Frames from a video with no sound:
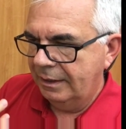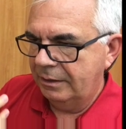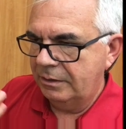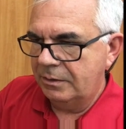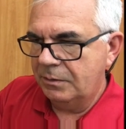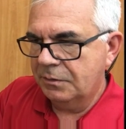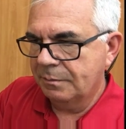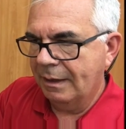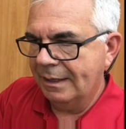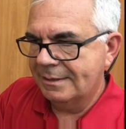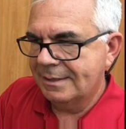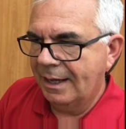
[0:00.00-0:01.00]
and use
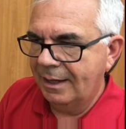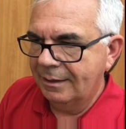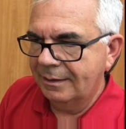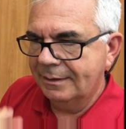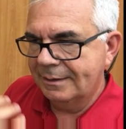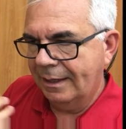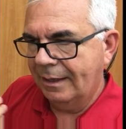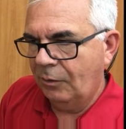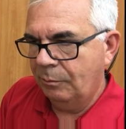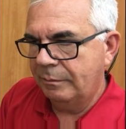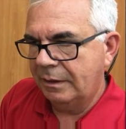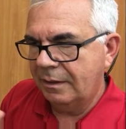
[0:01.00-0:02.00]
my tongue to
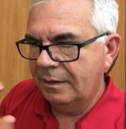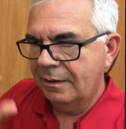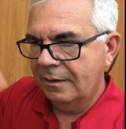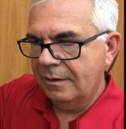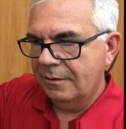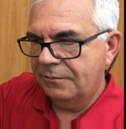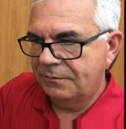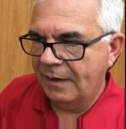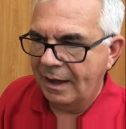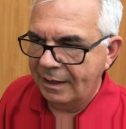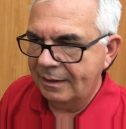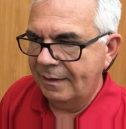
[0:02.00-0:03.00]
help me
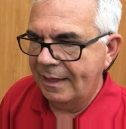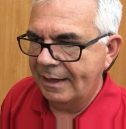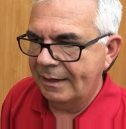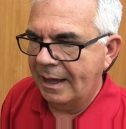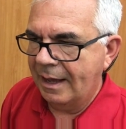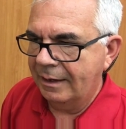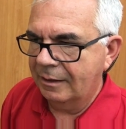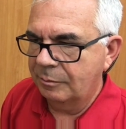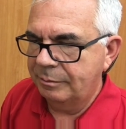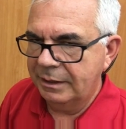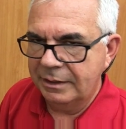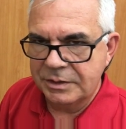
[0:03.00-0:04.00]
find that higher
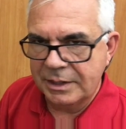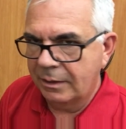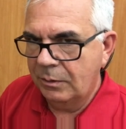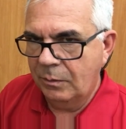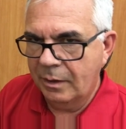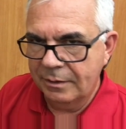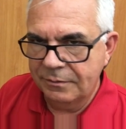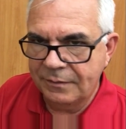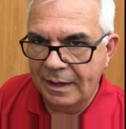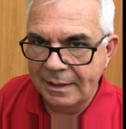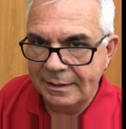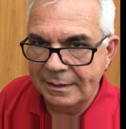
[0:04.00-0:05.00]
pitch. I don't want to
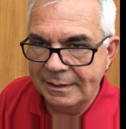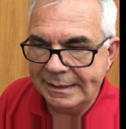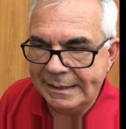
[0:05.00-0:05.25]
find an